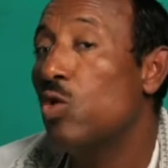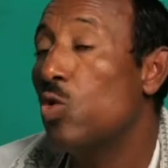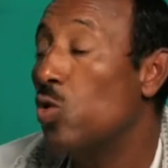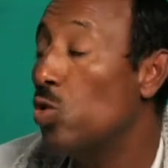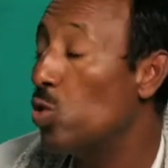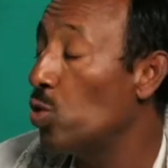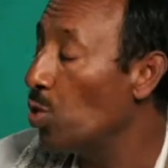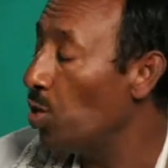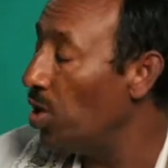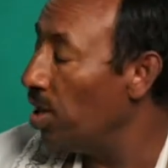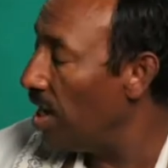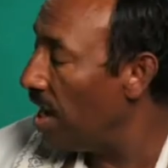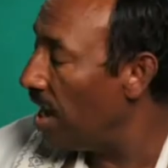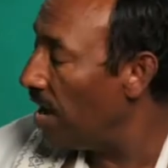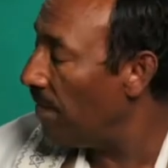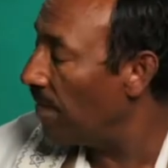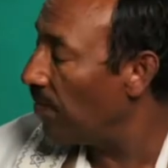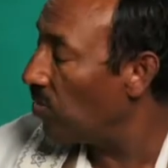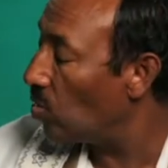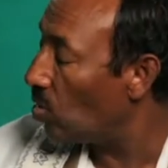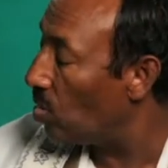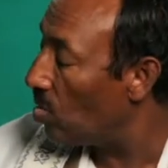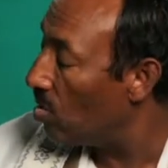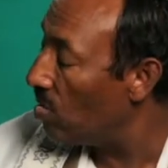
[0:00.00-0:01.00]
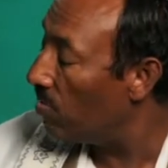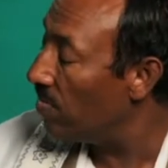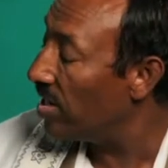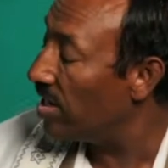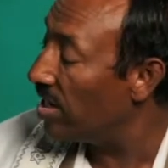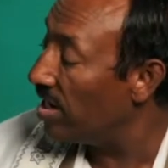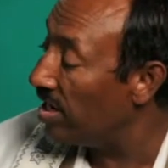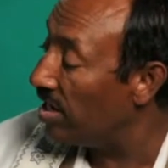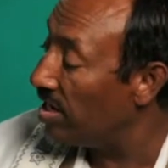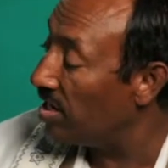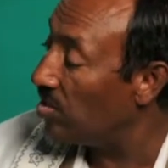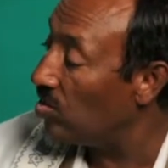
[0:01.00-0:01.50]
who left
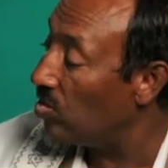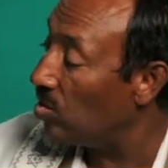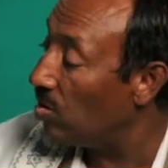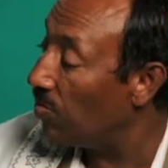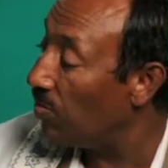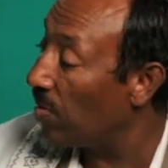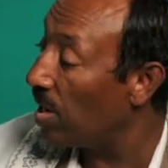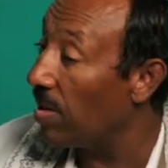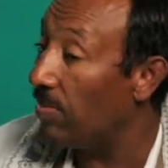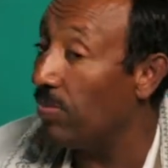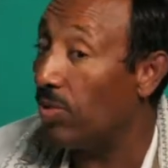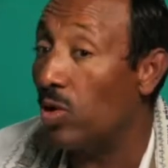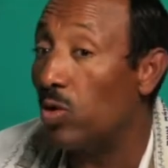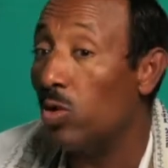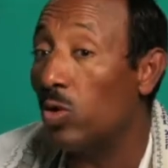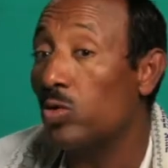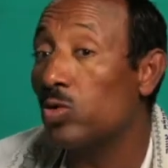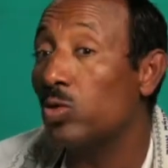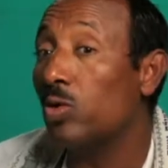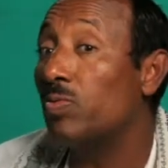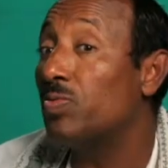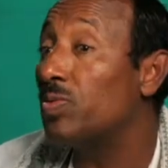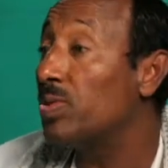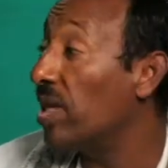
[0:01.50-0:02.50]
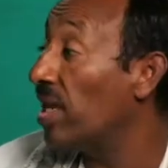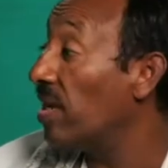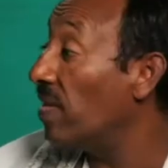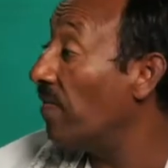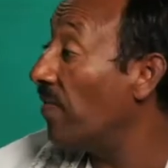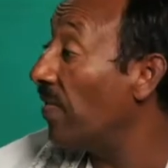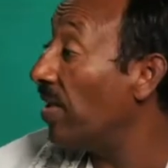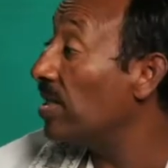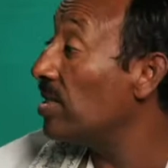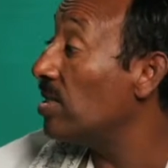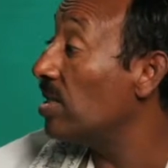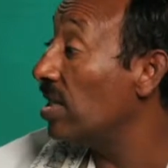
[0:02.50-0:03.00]
over in Ethiopia because of their
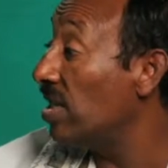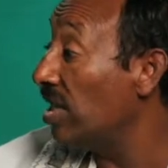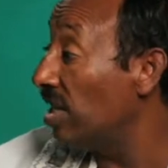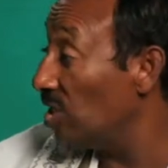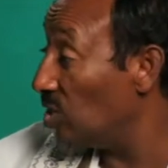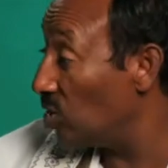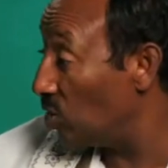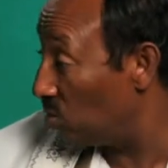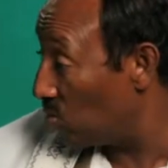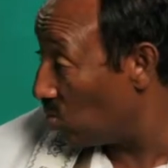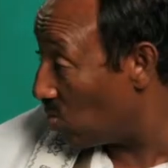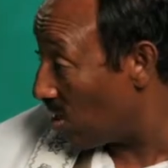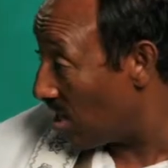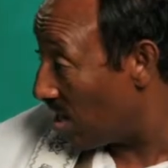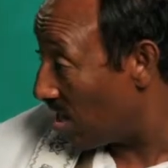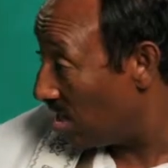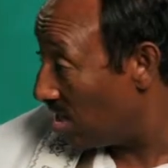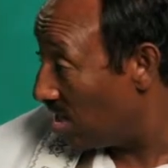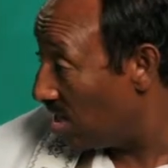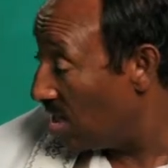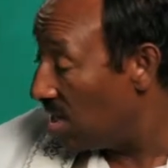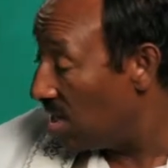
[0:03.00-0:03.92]
faith in Yeshua